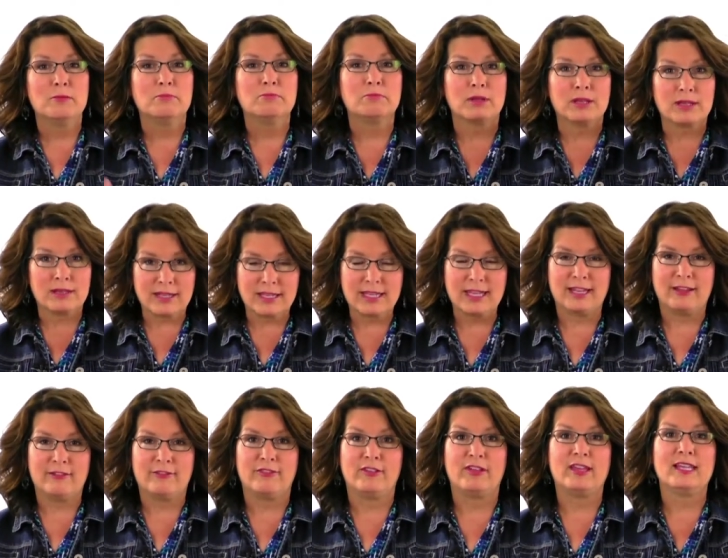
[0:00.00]

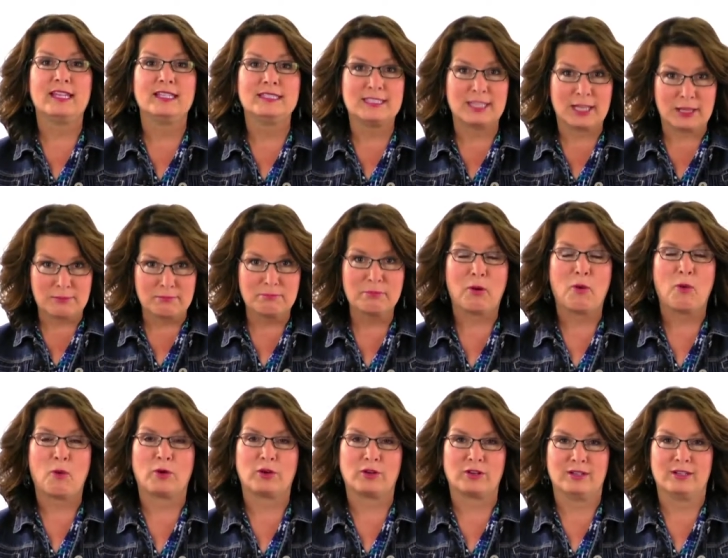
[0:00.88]
Belief is
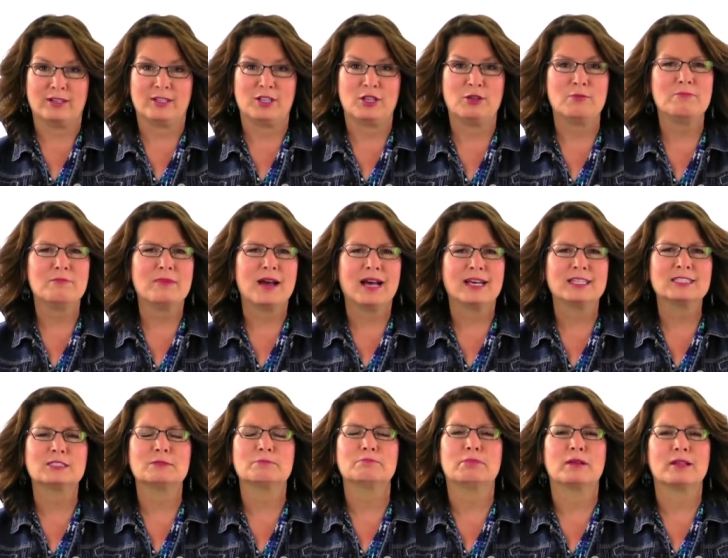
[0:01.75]
important. You
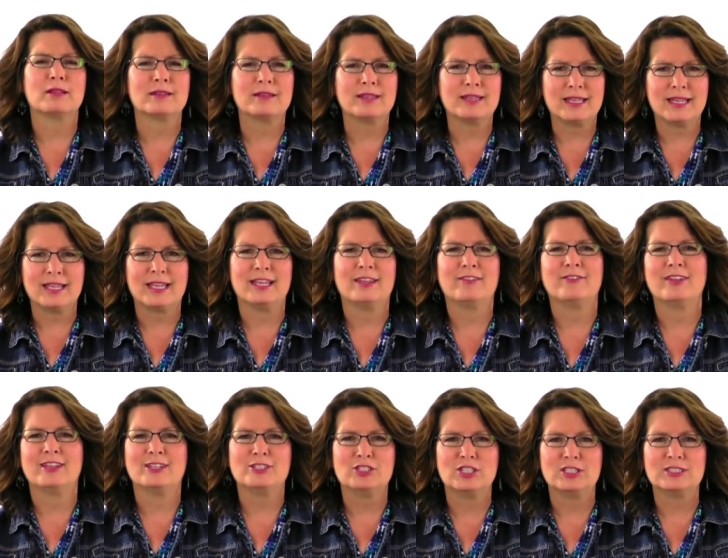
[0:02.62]
must
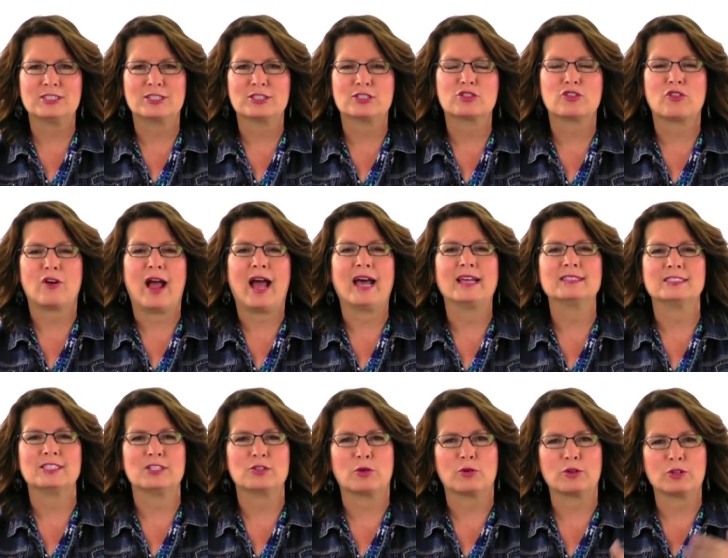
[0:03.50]
believe in Jesus
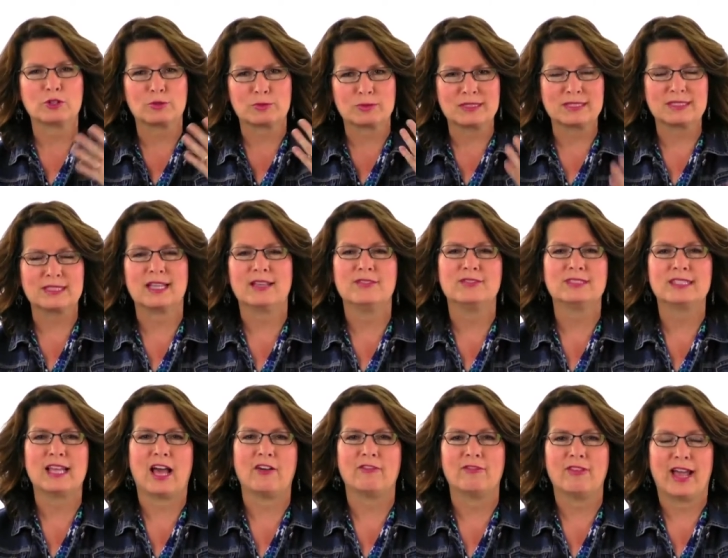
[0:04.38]
Christ in order to receive
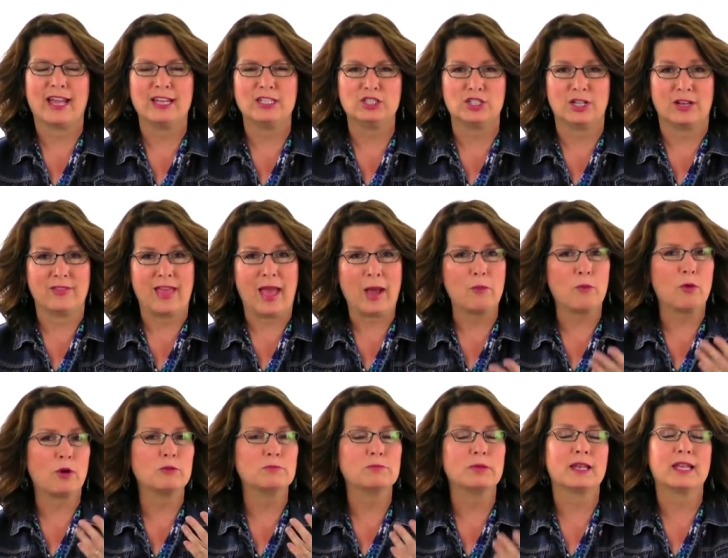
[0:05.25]
salvation. That
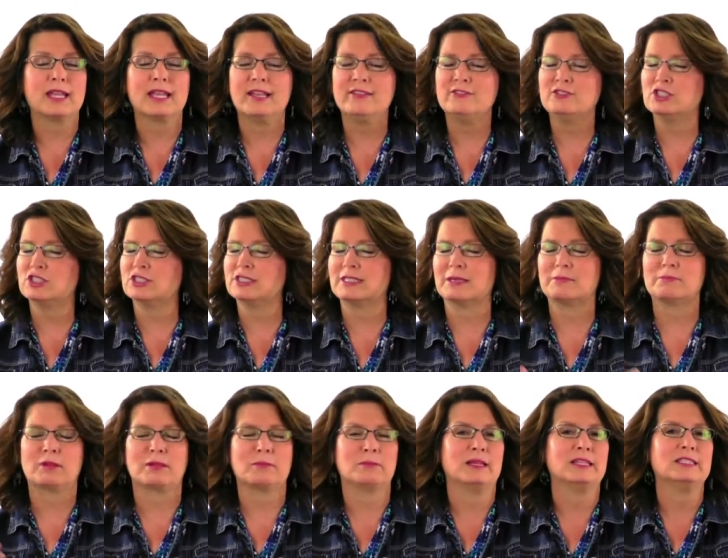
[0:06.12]
word believe just
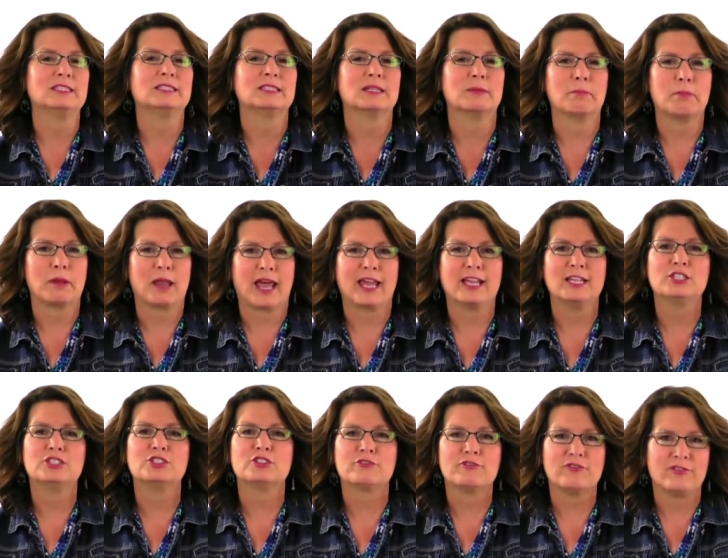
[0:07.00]
simply means to place your